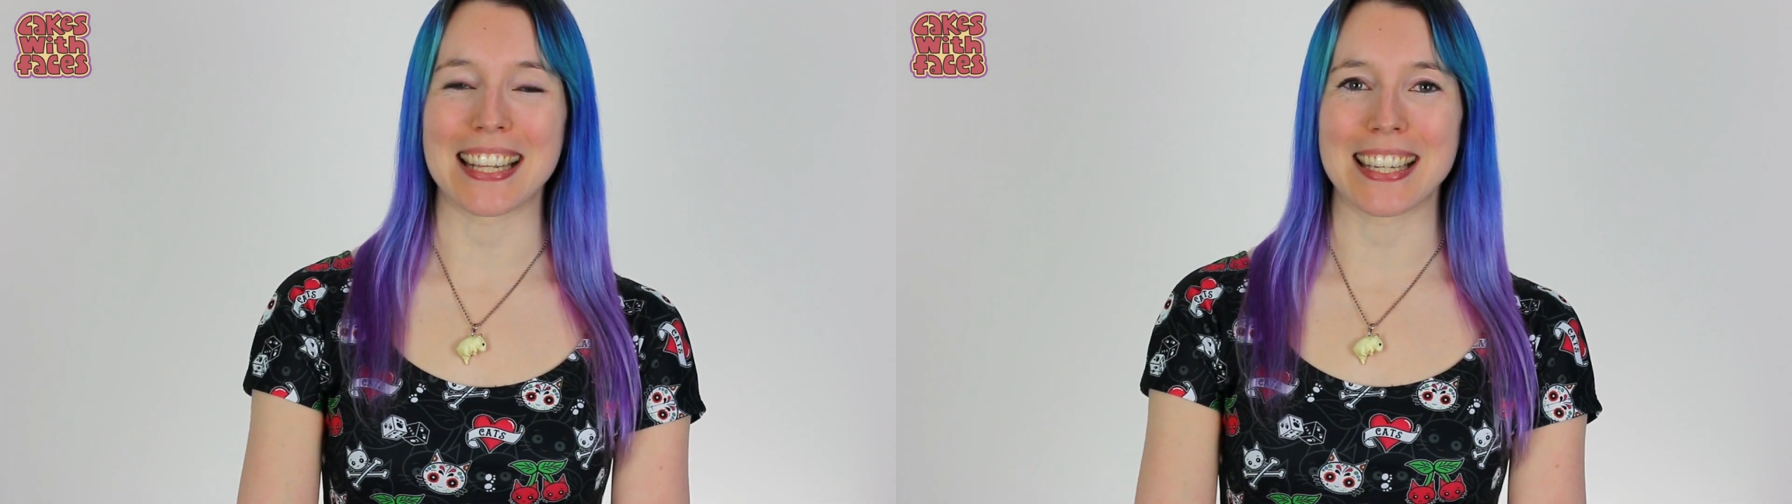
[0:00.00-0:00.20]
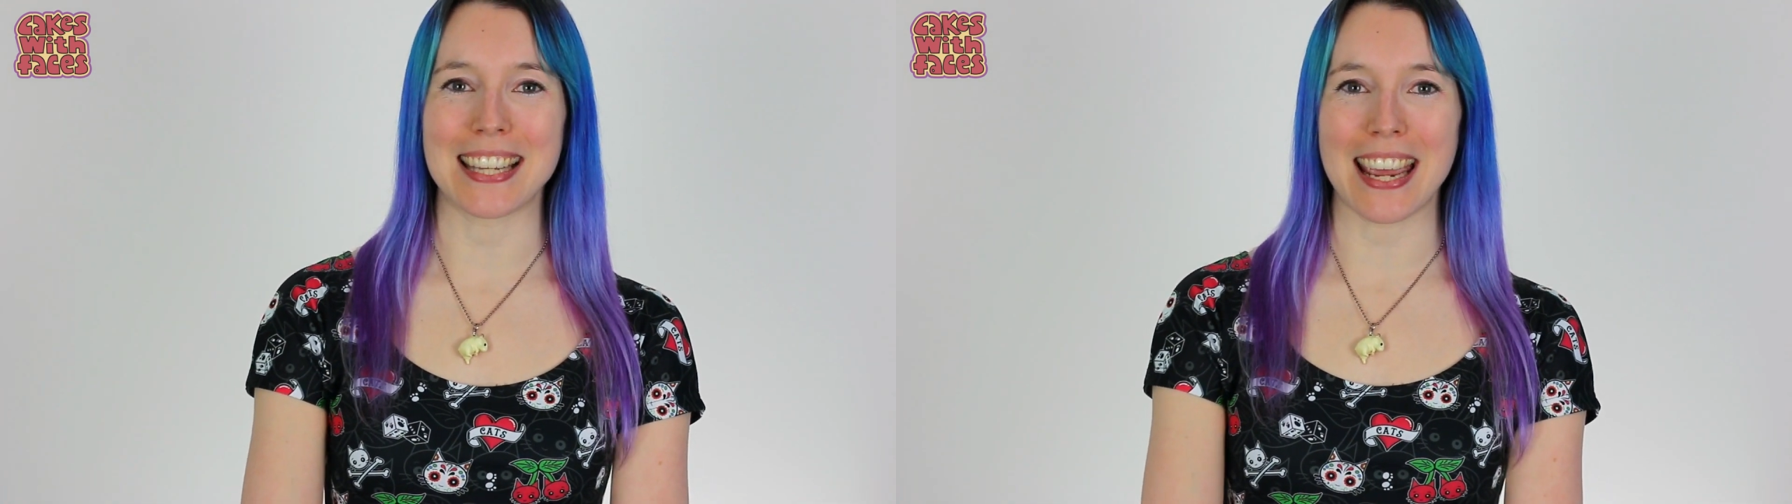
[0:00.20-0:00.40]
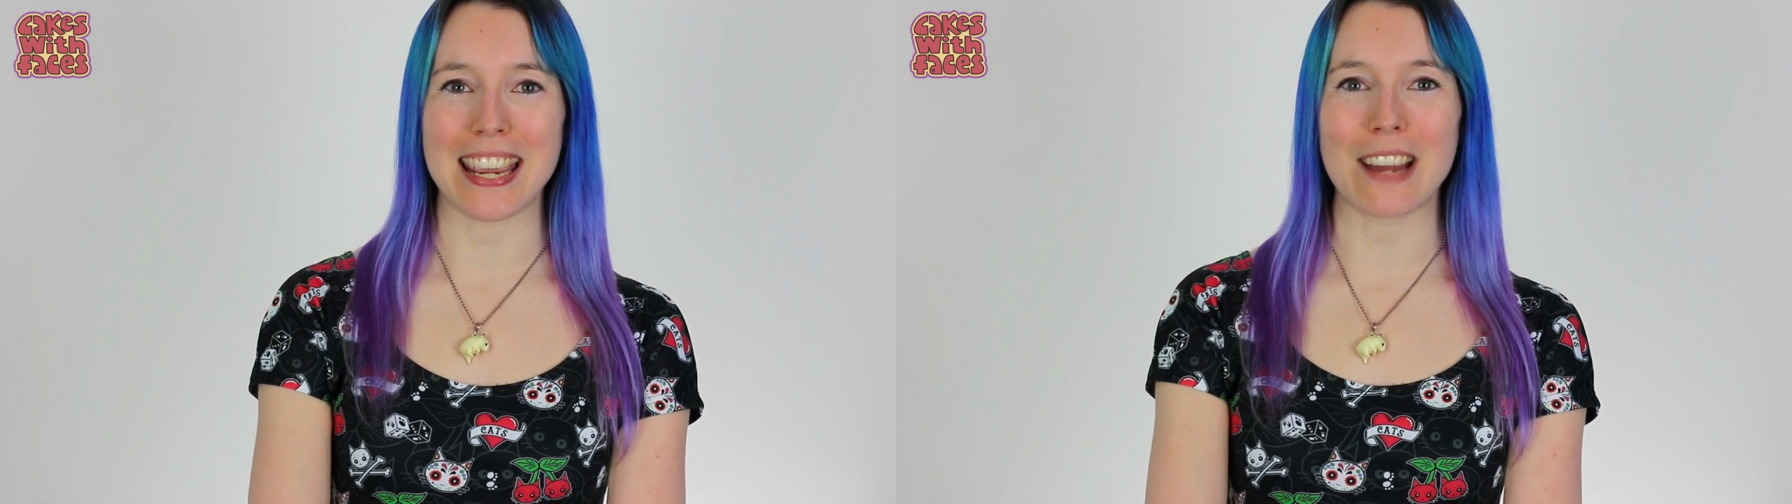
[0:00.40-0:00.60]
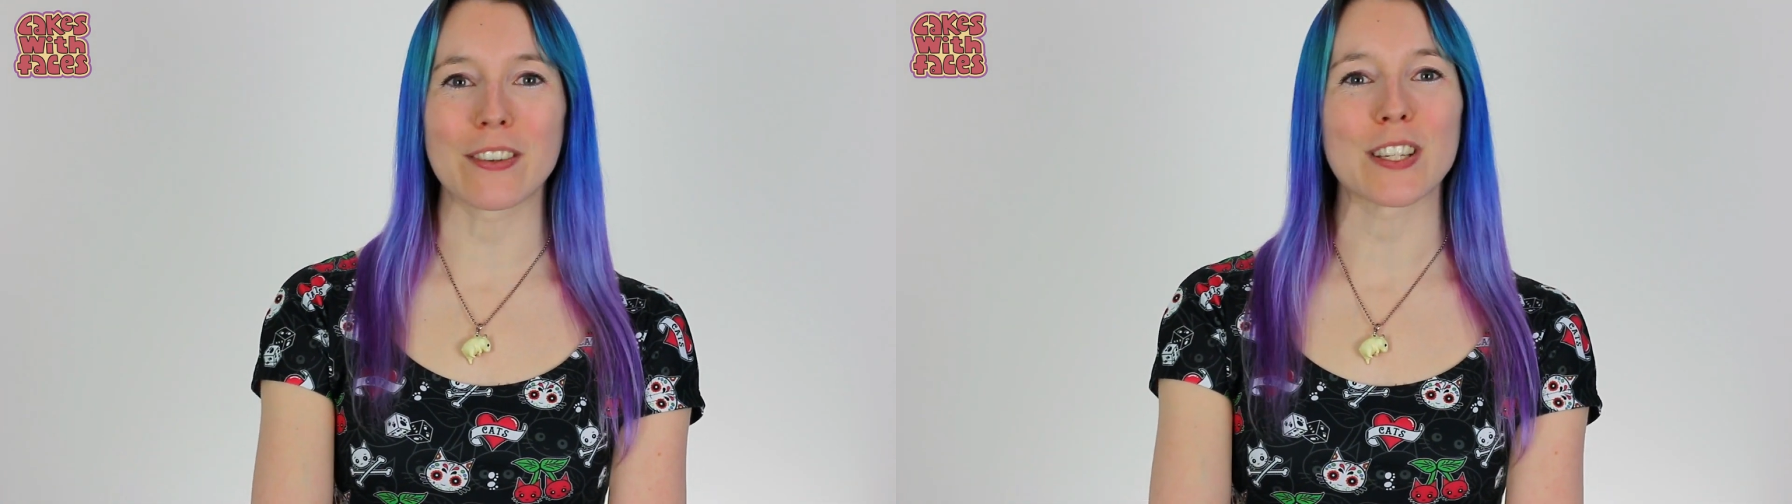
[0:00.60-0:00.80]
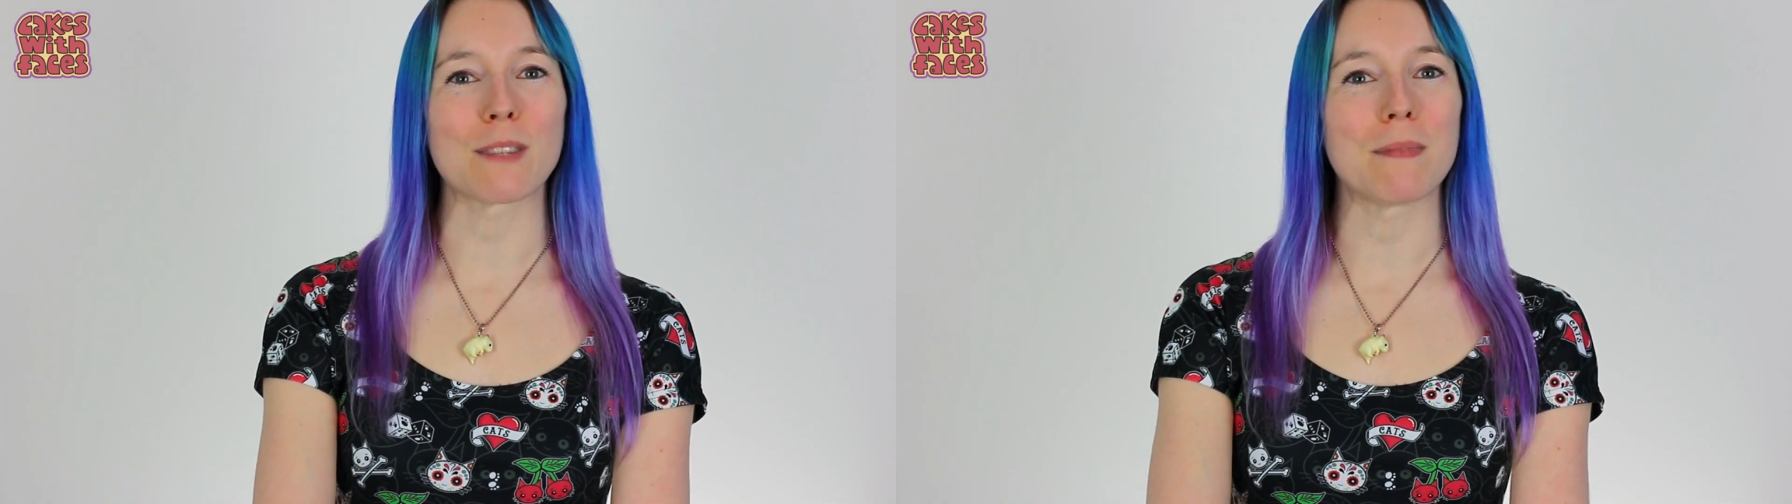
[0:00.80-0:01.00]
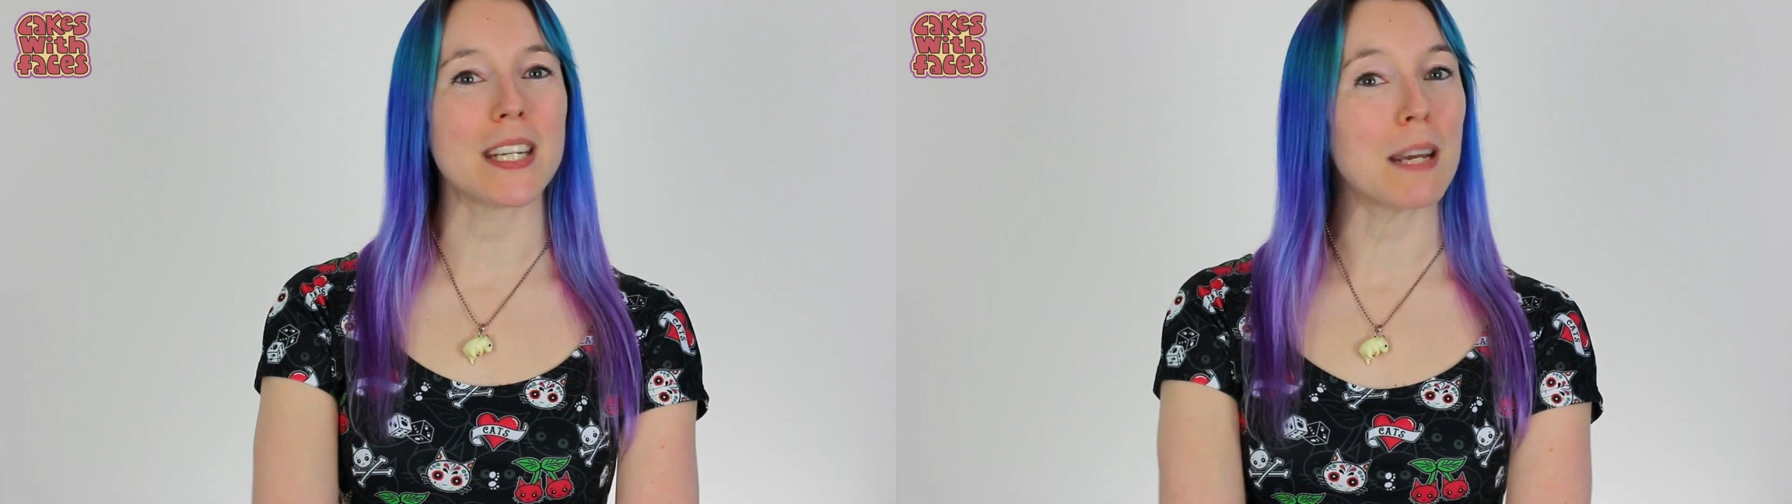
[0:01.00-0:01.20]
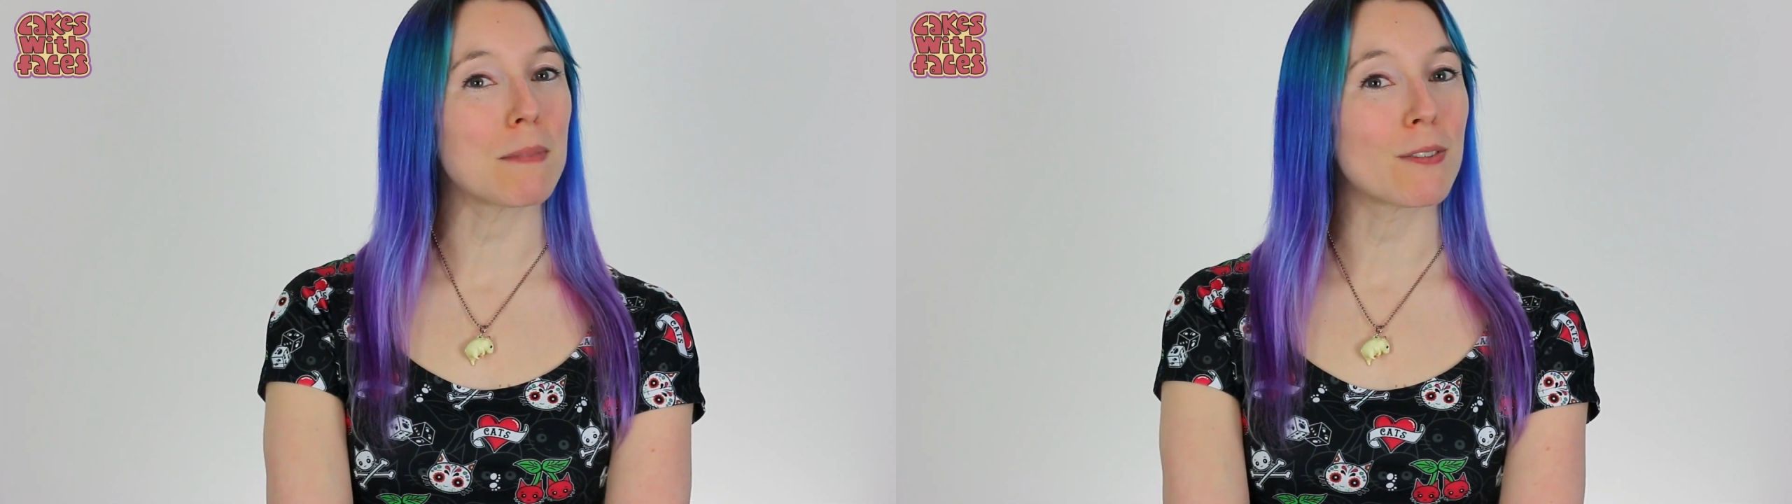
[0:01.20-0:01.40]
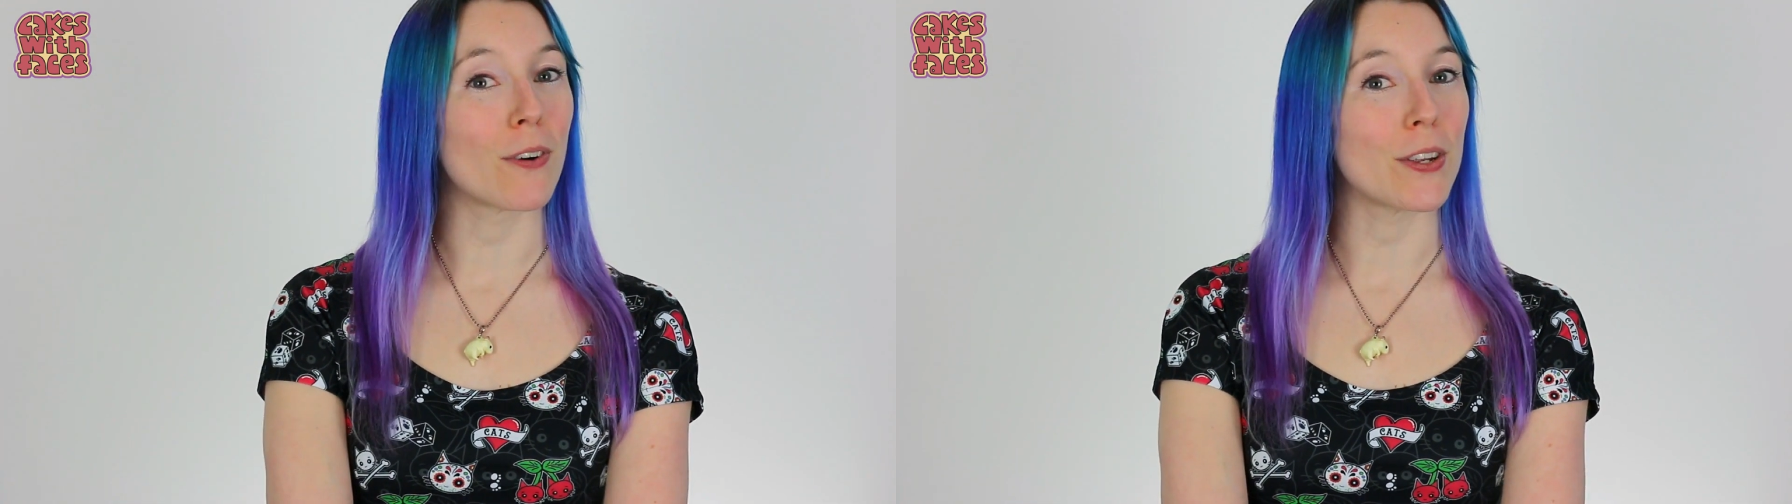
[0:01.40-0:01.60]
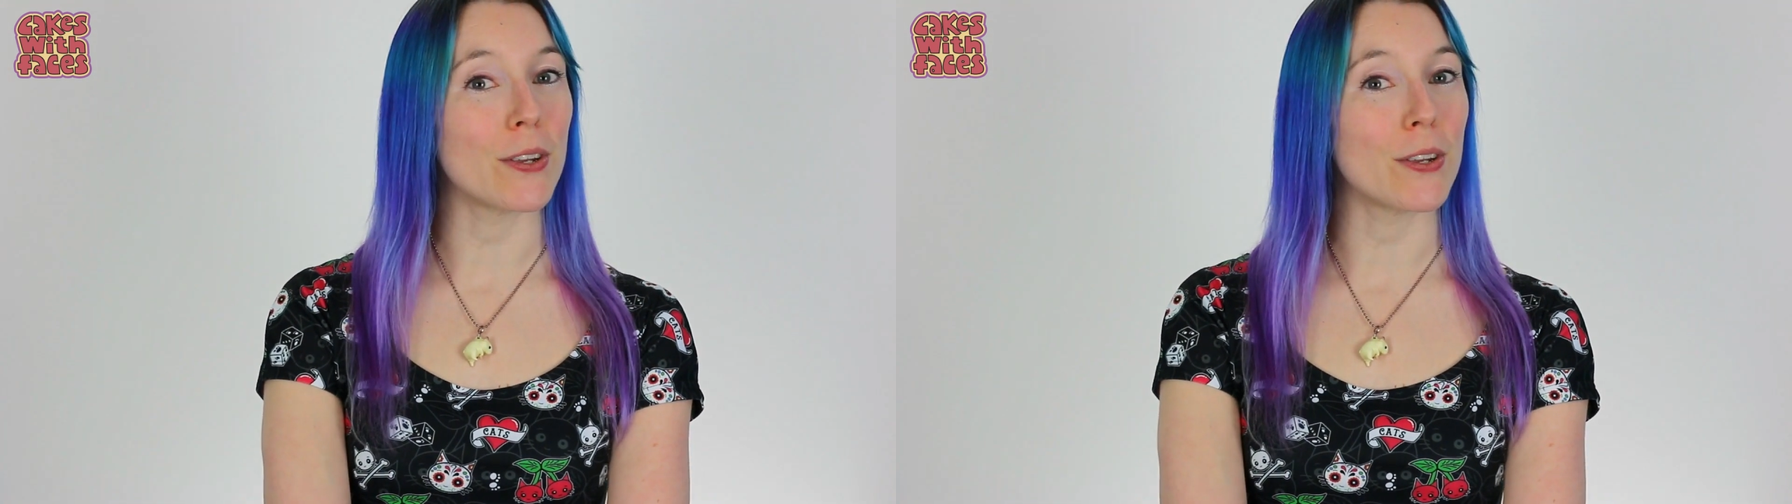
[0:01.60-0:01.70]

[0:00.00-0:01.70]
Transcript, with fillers: and today I've got some tips for